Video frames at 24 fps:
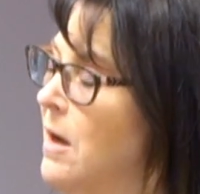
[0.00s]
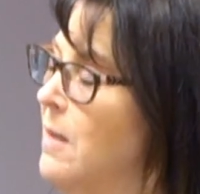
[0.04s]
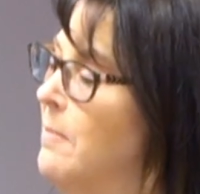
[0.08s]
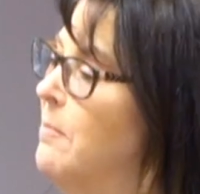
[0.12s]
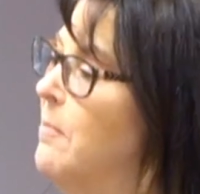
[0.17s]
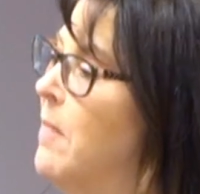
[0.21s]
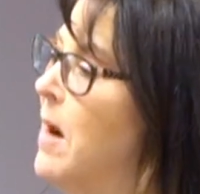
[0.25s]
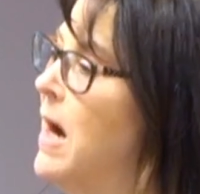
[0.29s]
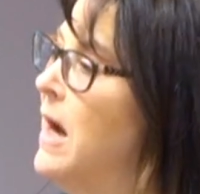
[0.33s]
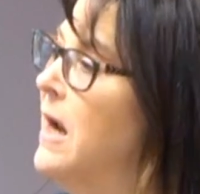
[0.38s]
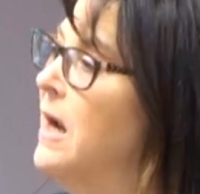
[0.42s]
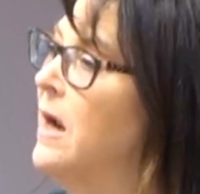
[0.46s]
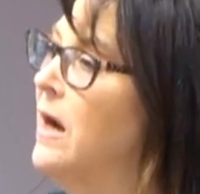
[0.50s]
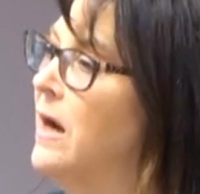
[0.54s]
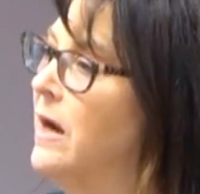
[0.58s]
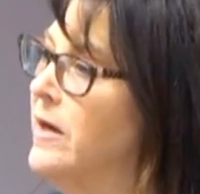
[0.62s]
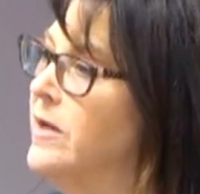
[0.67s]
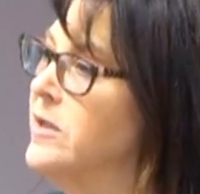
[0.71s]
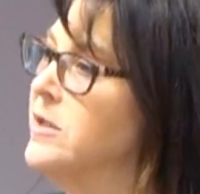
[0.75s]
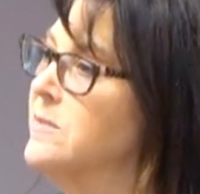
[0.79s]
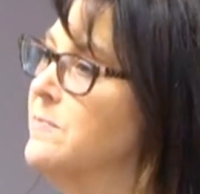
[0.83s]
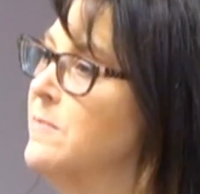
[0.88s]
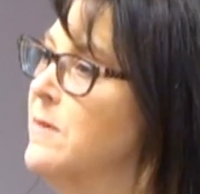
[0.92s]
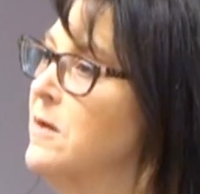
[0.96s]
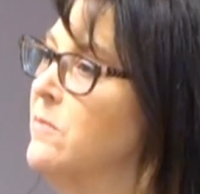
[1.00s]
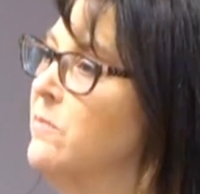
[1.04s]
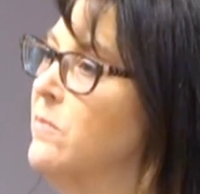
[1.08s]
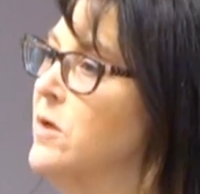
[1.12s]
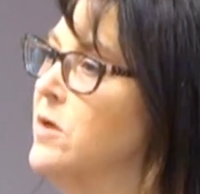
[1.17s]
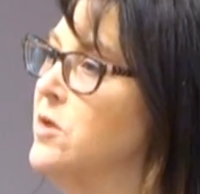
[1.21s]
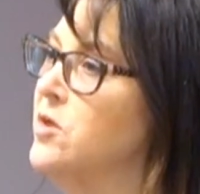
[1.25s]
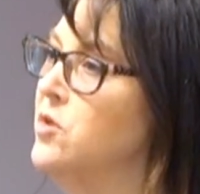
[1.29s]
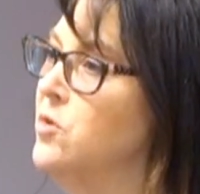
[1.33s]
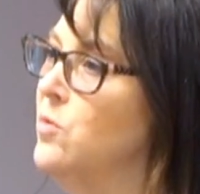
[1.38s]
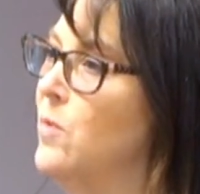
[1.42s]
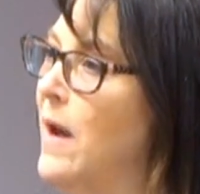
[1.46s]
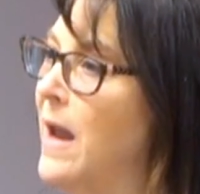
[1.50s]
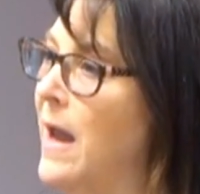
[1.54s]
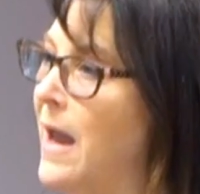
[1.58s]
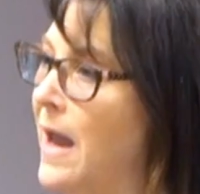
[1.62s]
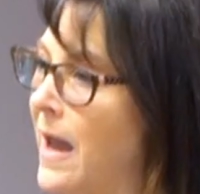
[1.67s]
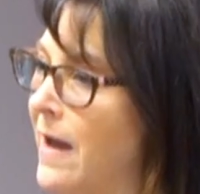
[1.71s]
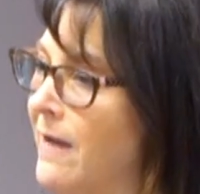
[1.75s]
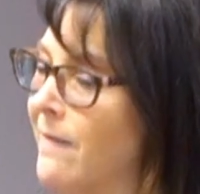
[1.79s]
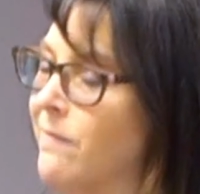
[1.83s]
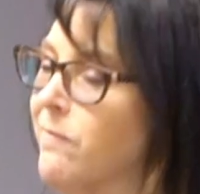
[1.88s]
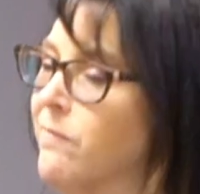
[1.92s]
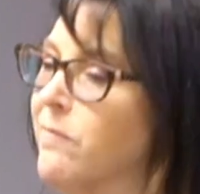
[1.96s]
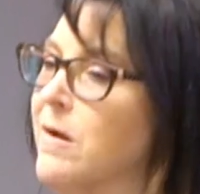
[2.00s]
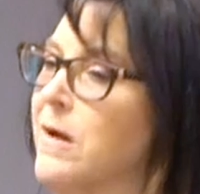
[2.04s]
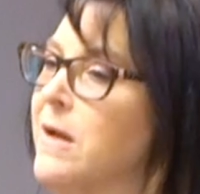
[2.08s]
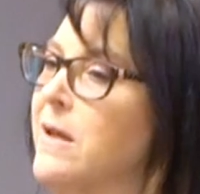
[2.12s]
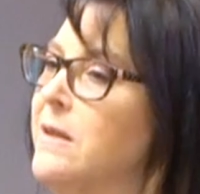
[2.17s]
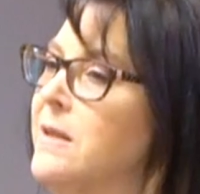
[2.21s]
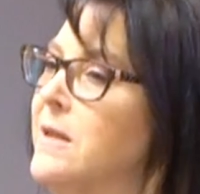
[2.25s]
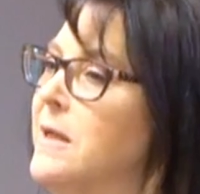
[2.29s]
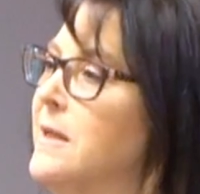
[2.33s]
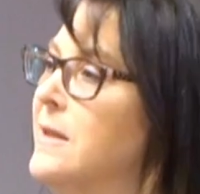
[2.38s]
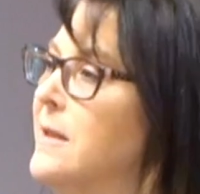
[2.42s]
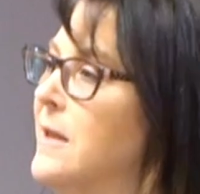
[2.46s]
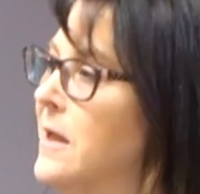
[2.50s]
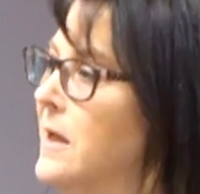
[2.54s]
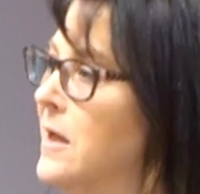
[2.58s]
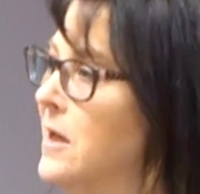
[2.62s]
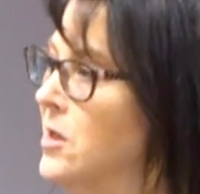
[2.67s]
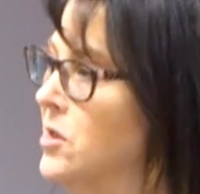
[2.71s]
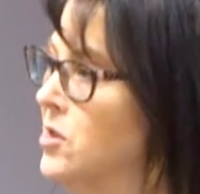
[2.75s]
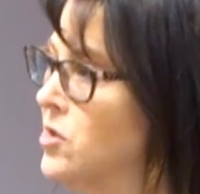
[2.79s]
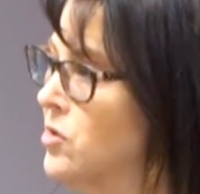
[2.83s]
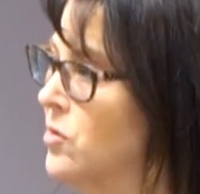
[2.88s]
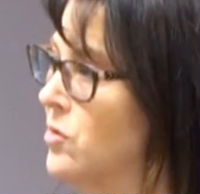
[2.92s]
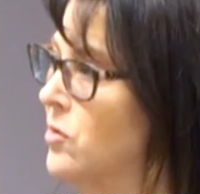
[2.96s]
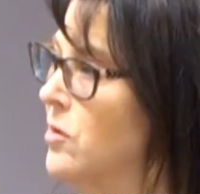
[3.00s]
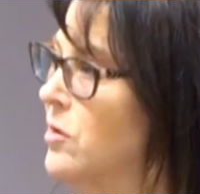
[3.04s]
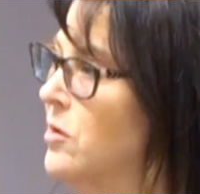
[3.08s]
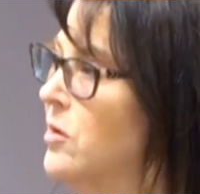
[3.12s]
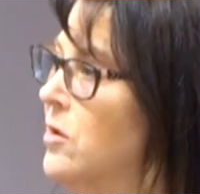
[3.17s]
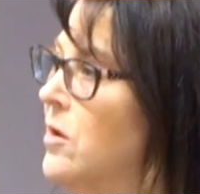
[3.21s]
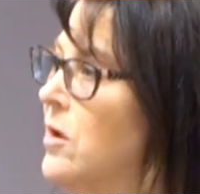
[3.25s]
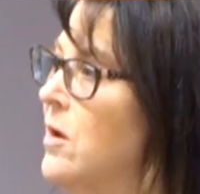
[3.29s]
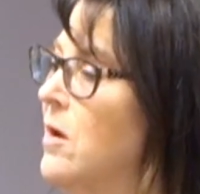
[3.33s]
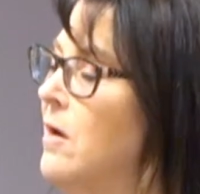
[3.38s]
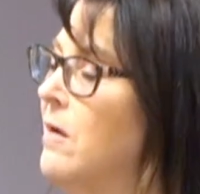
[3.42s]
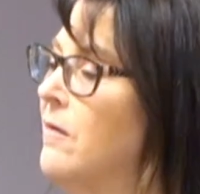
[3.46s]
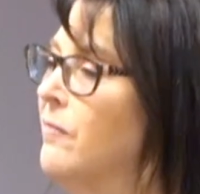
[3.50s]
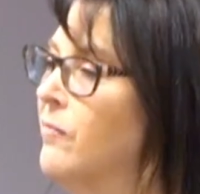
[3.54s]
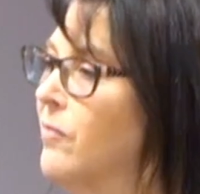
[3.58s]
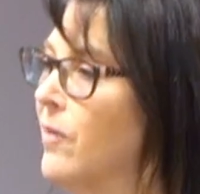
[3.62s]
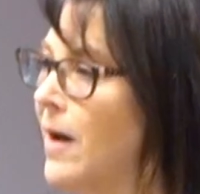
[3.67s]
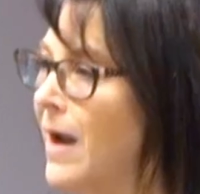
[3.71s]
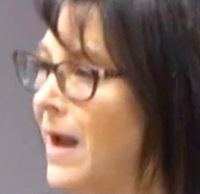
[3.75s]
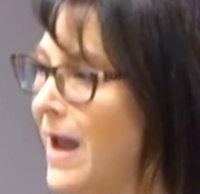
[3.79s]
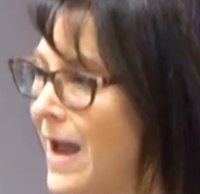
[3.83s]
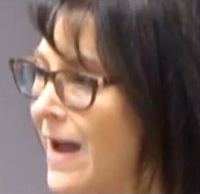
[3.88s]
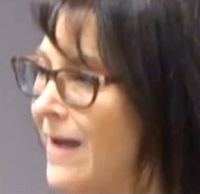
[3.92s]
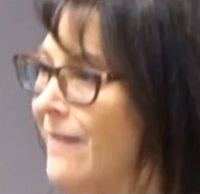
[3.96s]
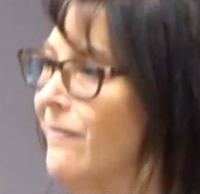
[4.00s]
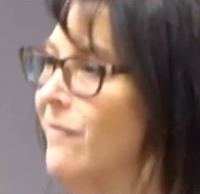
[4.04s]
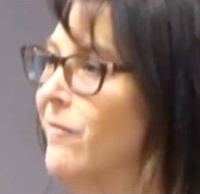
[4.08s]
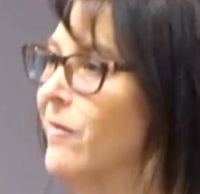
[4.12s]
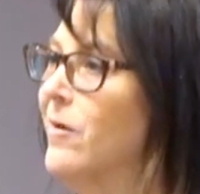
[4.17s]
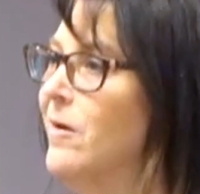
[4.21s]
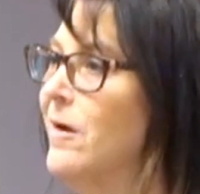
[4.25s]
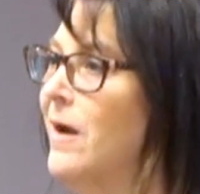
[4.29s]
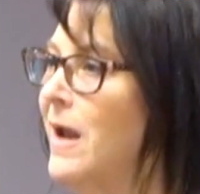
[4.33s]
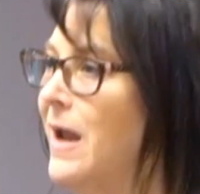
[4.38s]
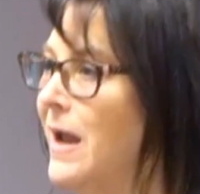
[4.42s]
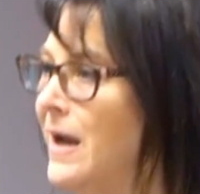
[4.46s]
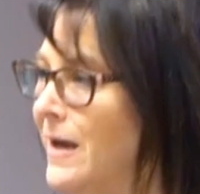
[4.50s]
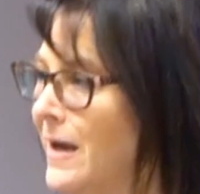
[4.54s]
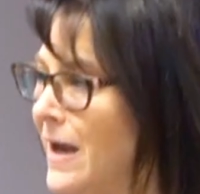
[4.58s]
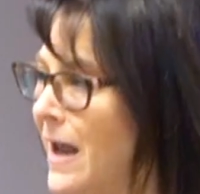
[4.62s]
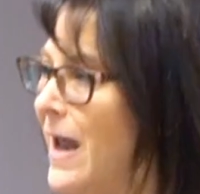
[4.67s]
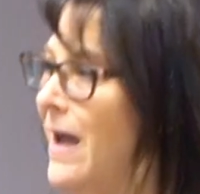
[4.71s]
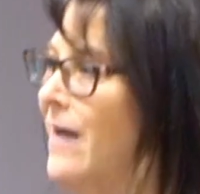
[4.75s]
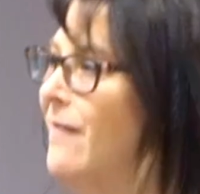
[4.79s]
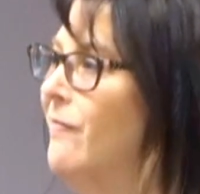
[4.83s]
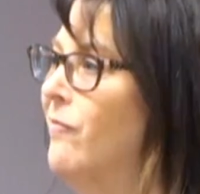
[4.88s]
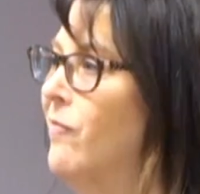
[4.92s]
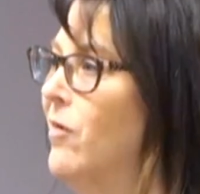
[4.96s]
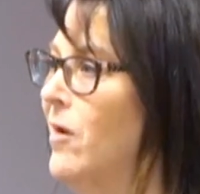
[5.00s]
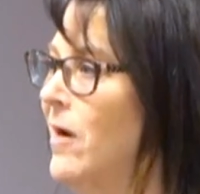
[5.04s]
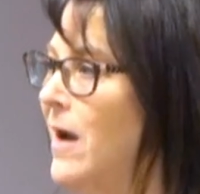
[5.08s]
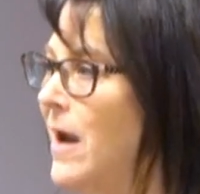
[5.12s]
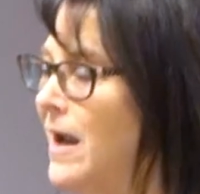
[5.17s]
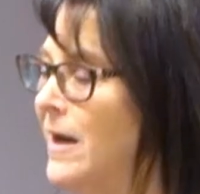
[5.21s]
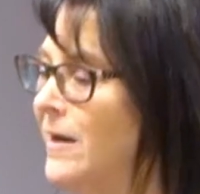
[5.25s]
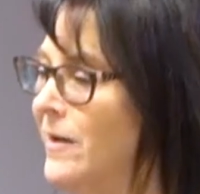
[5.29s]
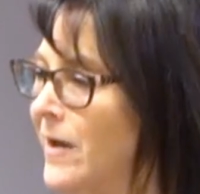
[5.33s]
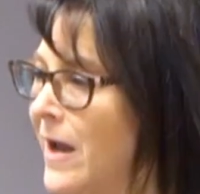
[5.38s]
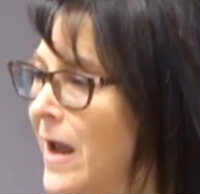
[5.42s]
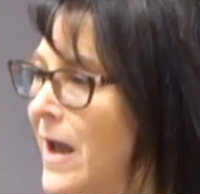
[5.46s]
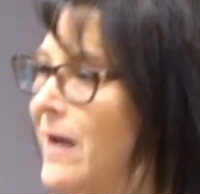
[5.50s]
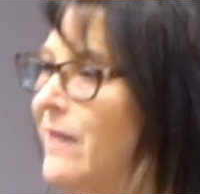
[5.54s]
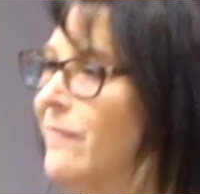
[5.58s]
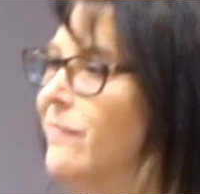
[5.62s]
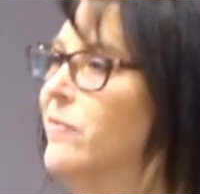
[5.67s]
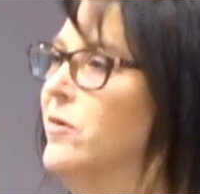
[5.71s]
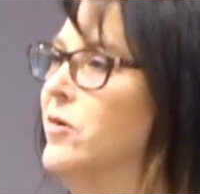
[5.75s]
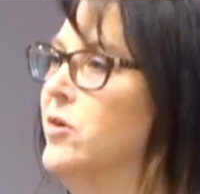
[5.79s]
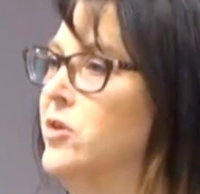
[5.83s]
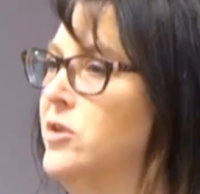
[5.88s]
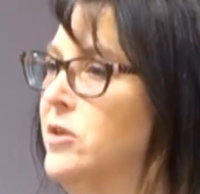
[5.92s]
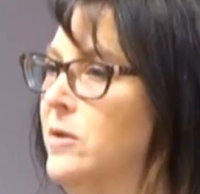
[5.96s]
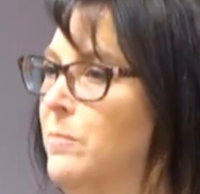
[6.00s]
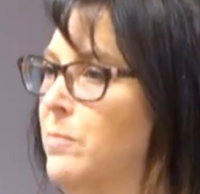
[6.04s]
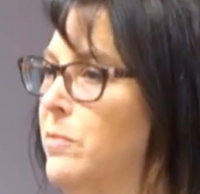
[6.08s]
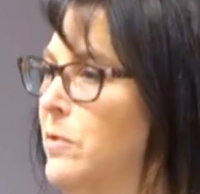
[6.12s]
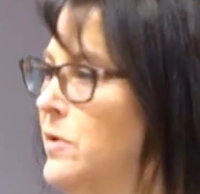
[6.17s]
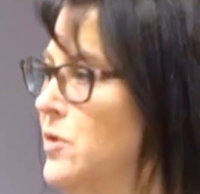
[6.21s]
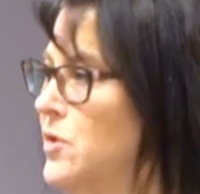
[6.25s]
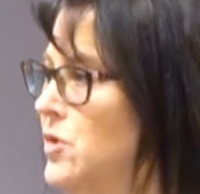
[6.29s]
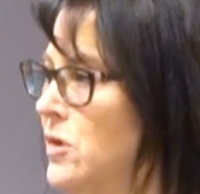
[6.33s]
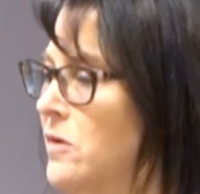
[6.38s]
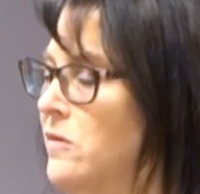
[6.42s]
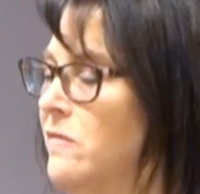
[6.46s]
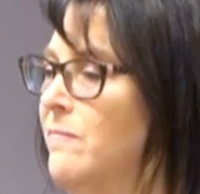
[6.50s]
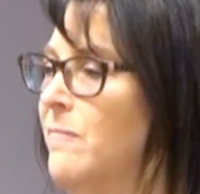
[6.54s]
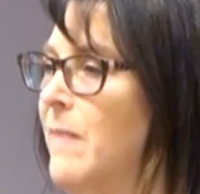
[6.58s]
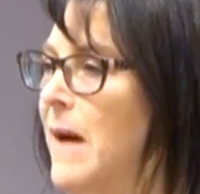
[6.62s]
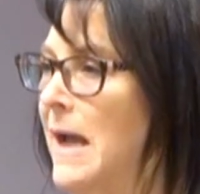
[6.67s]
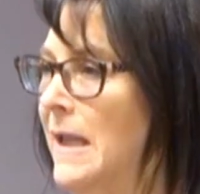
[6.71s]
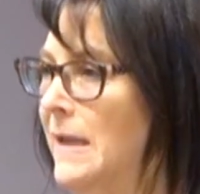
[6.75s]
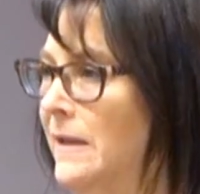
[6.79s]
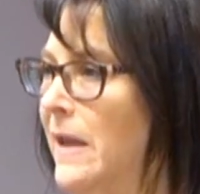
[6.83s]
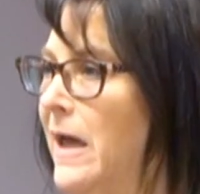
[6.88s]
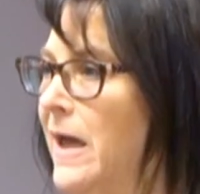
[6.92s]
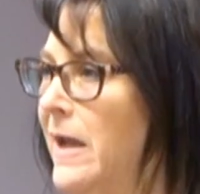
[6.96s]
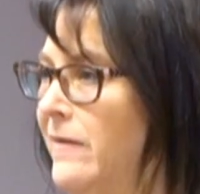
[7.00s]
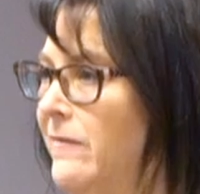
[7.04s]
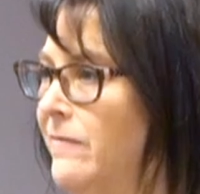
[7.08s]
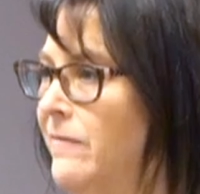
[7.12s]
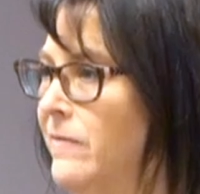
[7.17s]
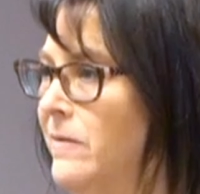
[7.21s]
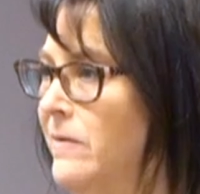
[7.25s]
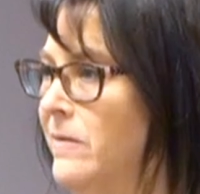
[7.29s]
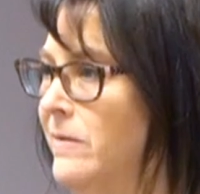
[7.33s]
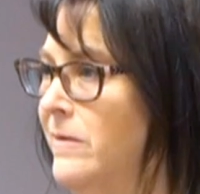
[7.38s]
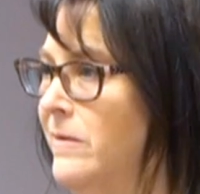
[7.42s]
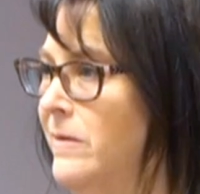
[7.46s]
my husband would do everything that it took forever and ever and ever to preserve my life.